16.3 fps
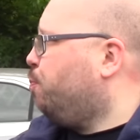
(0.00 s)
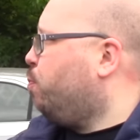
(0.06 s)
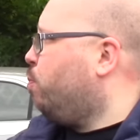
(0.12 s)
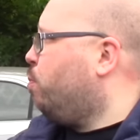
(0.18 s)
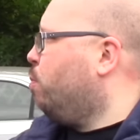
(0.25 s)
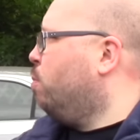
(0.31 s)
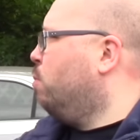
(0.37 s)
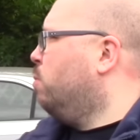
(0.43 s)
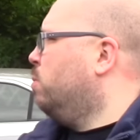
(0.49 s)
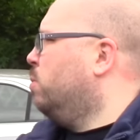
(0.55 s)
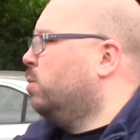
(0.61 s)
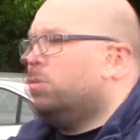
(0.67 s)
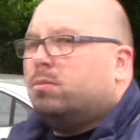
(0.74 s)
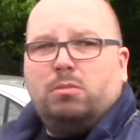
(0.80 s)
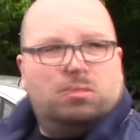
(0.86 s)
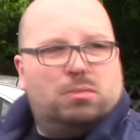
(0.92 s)

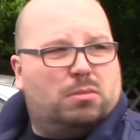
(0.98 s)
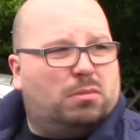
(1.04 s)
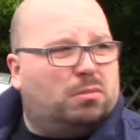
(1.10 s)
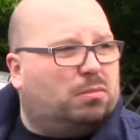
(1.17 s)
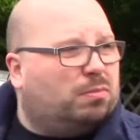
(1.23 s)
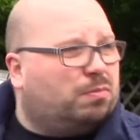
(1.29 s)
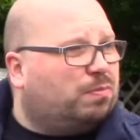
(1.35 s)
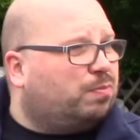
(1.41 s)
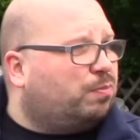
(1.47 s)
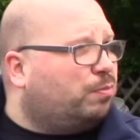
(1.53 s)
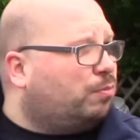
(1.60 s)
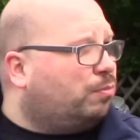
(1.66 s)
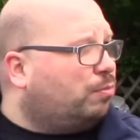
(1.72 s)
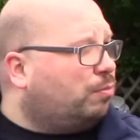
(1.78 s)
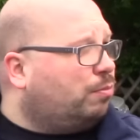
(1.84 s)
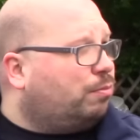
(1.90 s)

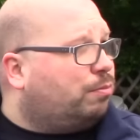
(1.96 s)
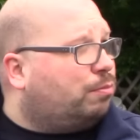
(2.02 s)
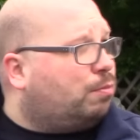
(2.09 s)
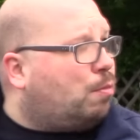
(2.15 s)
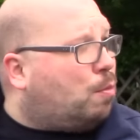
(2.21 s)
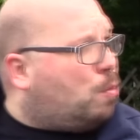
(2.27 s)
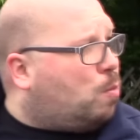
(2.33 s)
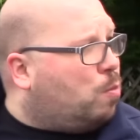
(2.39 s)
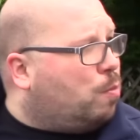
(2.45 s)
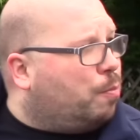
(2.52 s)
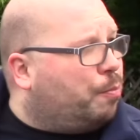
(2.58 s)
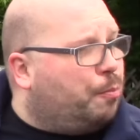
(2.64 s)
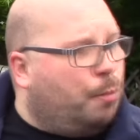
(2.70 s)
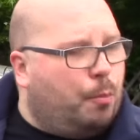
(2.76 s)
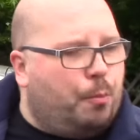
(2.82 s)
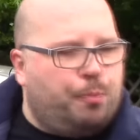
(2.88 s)

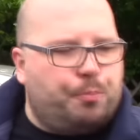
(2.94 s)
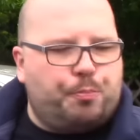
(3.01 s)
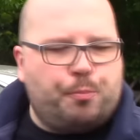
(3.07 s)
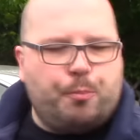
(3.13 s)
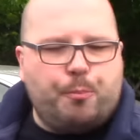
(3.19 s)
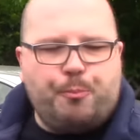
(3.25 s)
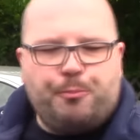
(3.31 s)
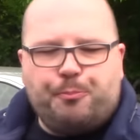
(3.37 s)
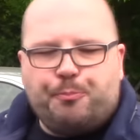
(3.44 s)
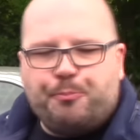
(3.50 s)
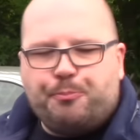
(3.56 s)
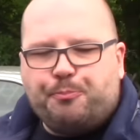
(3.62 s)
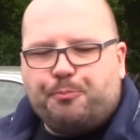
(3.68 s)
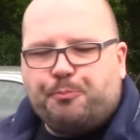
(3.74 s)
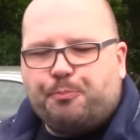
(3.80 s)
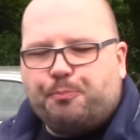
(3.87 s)

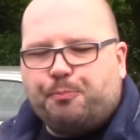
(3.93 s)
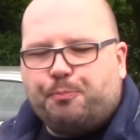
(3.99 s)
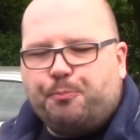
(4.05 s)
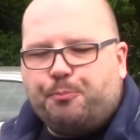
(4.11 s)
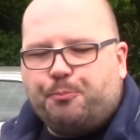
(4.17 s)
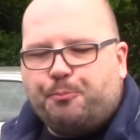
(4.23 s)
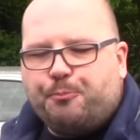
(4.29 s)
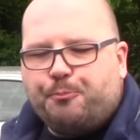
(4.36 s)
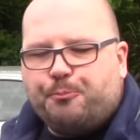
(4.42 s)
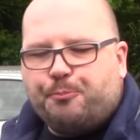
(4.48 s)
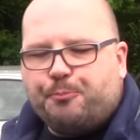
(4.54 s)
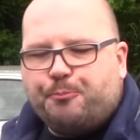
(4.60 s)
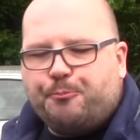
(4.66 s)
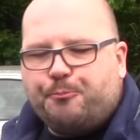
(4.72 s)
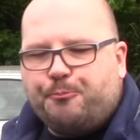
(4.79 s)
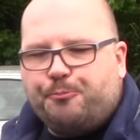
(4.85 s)

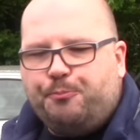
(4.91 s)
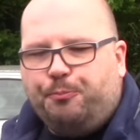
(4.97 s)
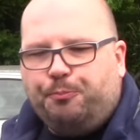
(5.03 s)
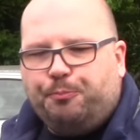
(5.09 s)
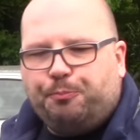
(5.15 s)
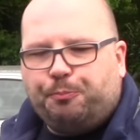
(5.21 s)
(silent)